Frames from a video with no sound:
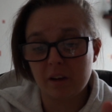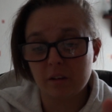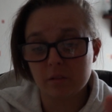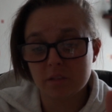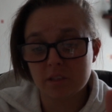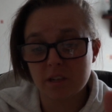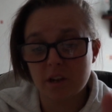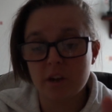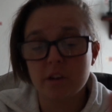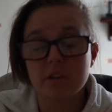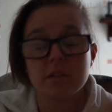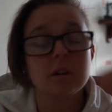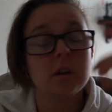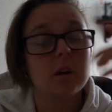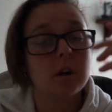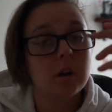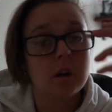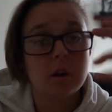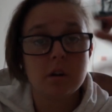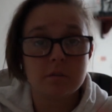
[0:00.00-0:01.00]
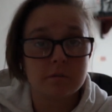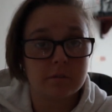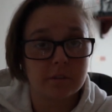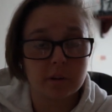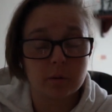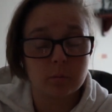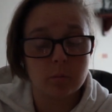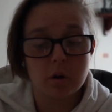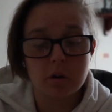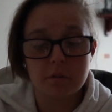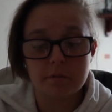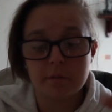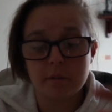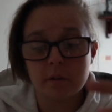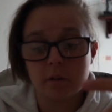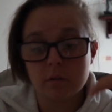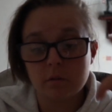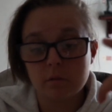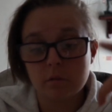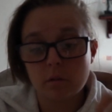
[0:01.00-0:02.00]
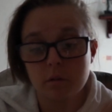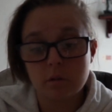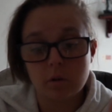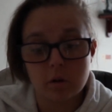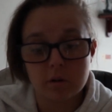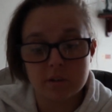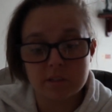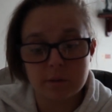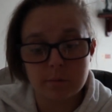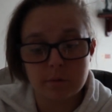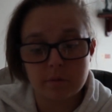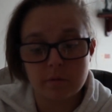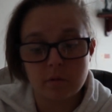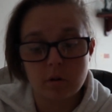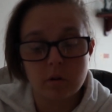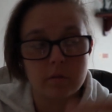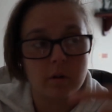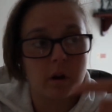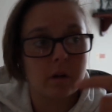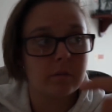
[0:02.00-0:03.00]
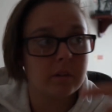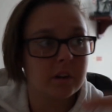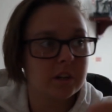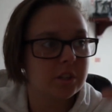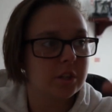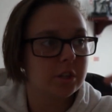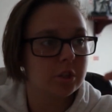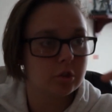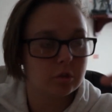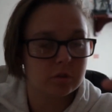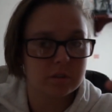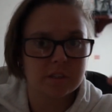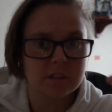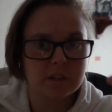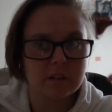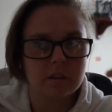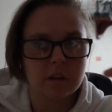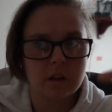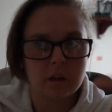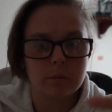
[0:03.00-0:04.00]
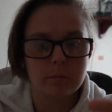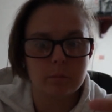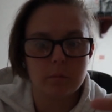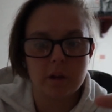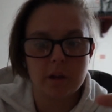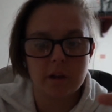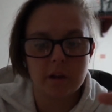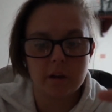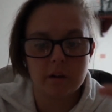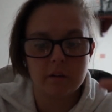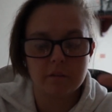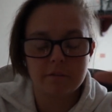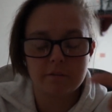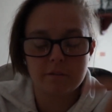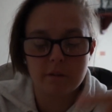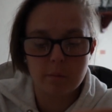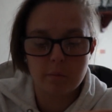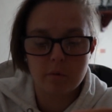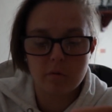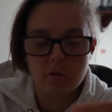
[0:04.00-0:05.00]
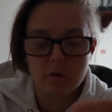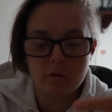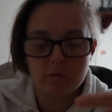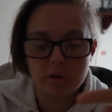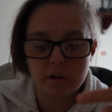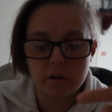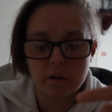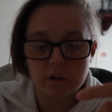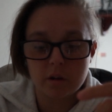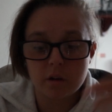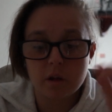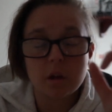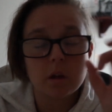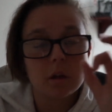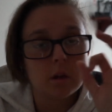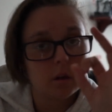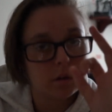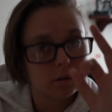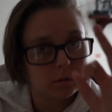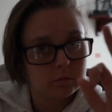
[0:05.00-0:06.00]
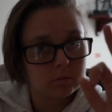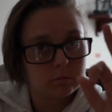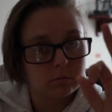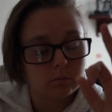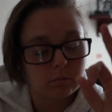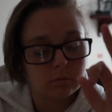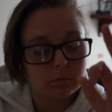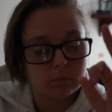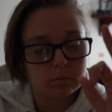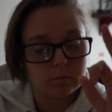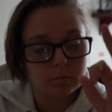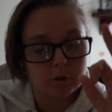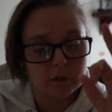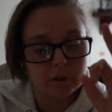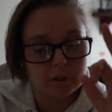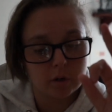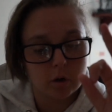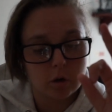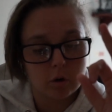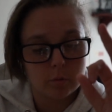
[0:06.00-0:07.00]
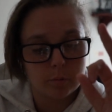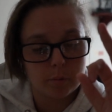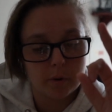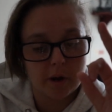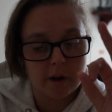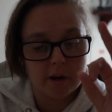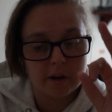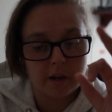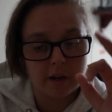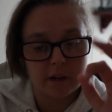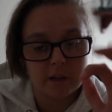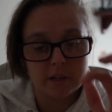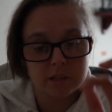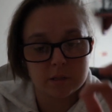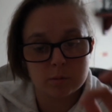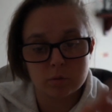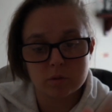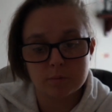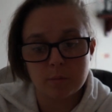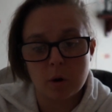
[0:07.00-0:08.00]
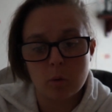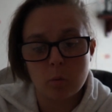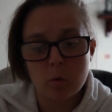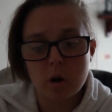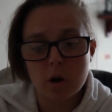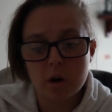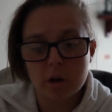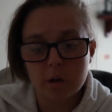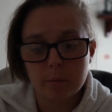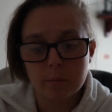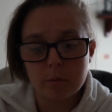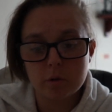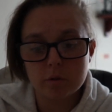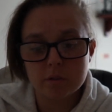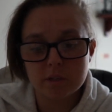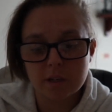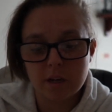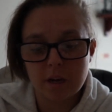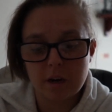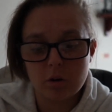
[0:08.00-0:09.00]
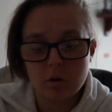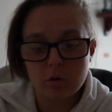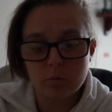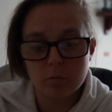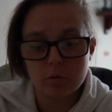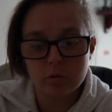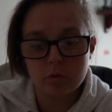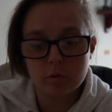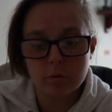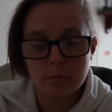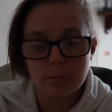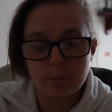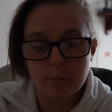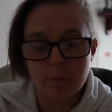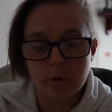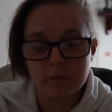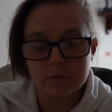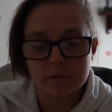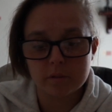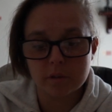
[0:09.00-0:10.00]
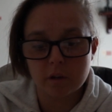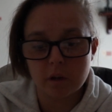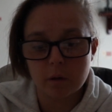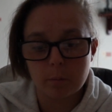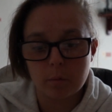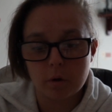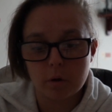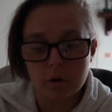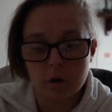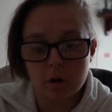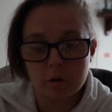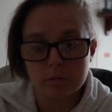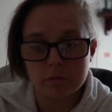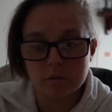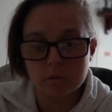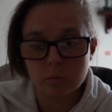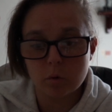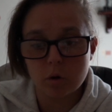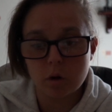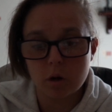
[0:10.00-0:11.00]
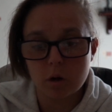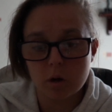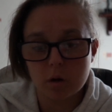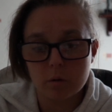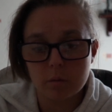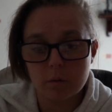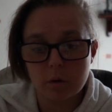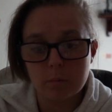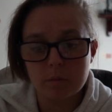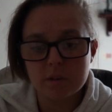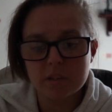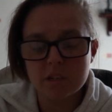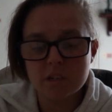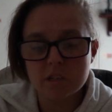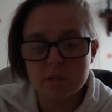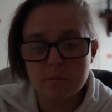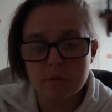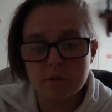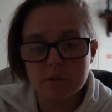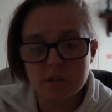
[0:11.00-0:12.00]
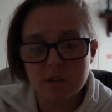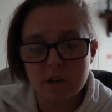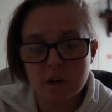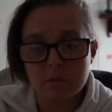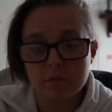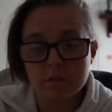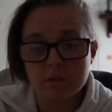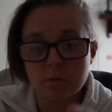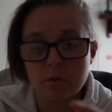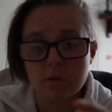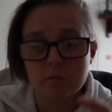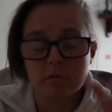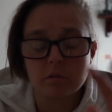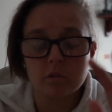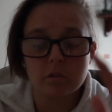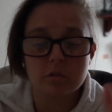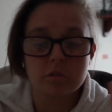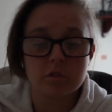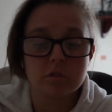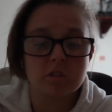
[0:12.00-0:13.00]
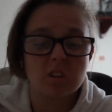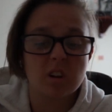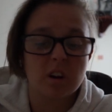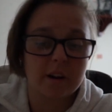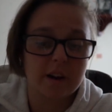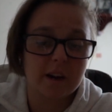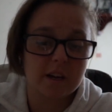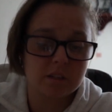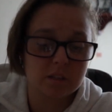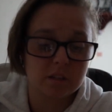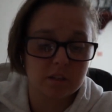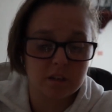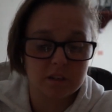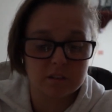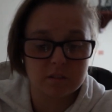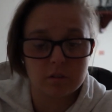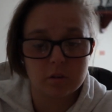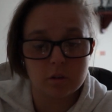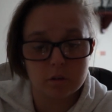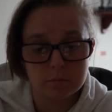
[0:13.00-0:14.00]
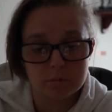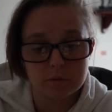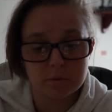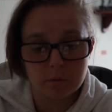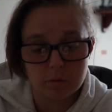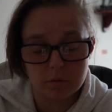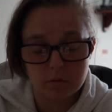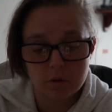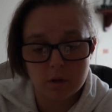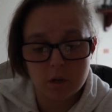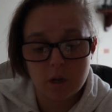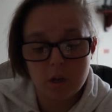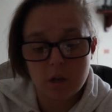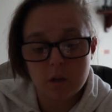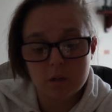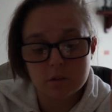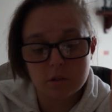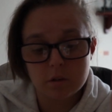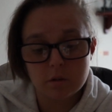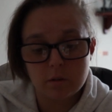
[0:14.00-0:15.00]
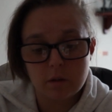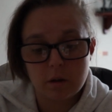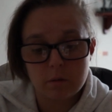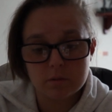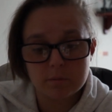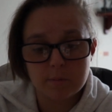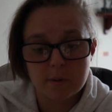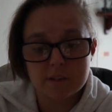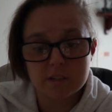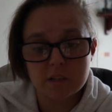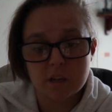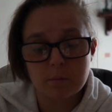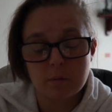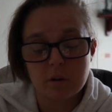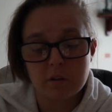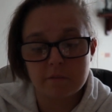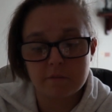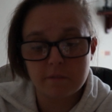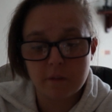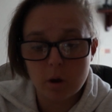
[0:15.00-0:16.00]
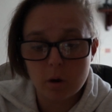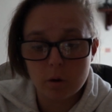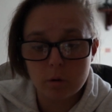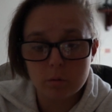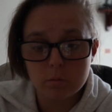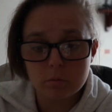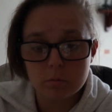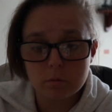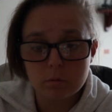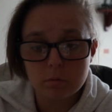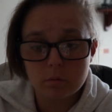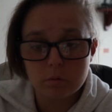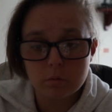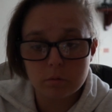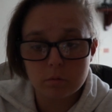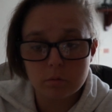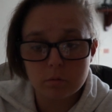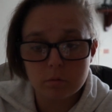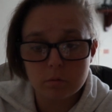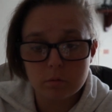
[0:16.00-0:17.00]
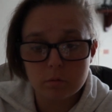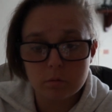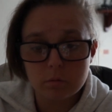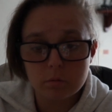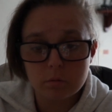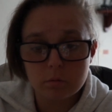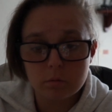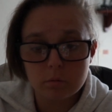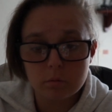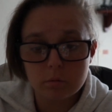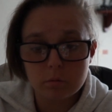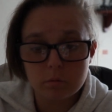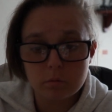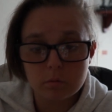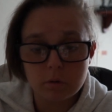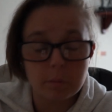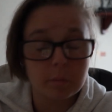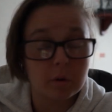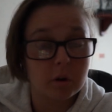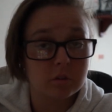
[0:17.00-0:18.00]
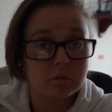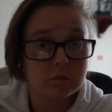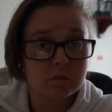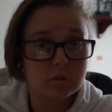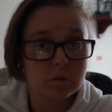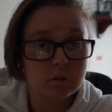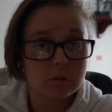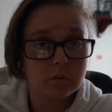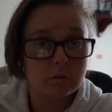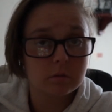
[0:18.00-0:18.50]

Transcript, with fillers: on stage. Freaking worth it. 1975, I've literally just seen them in February. Pretty dope. And then this was my work music album, but obviously I'm not going to work. I'm listening to music every so often, just not occasionally as I hope to. So that was basically my phone. Hope you guys enjoyed.